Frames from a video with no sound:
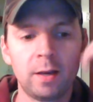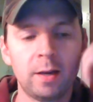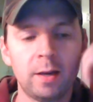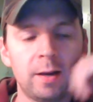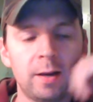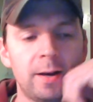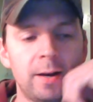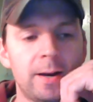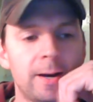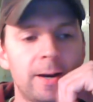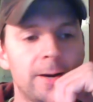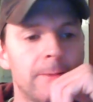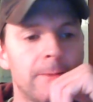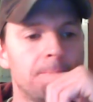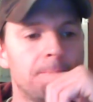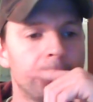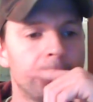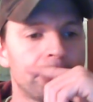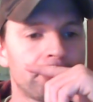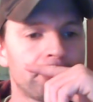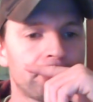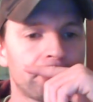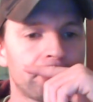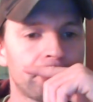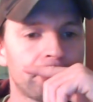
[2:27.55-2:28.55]
And
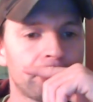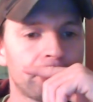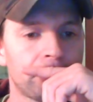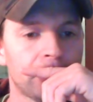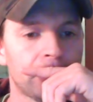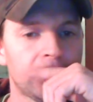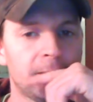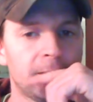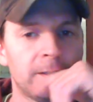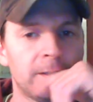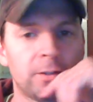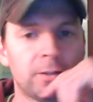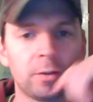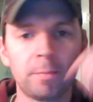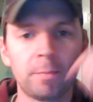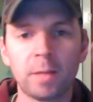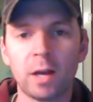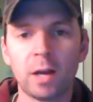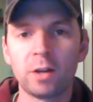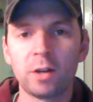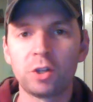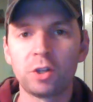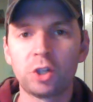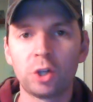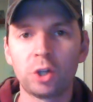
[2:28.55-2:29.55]
so I'm
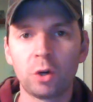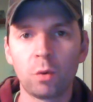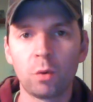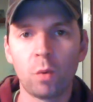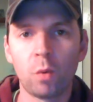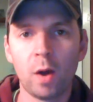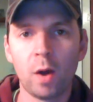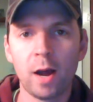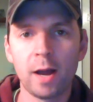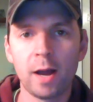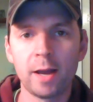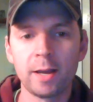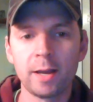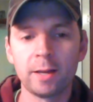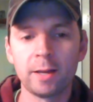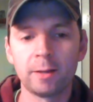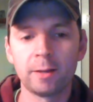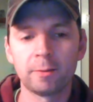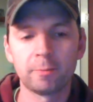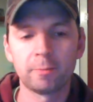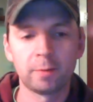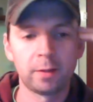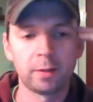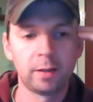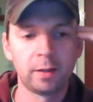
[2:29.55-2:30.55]
not sure why
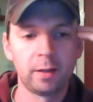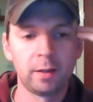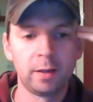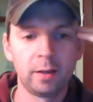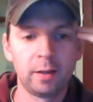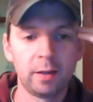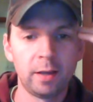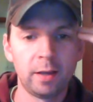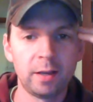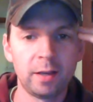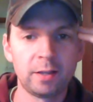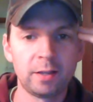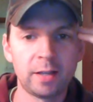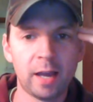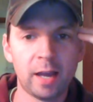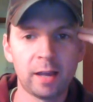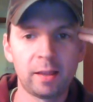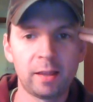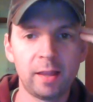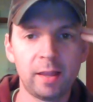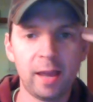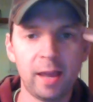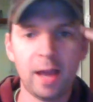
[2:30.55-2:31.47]
exactly.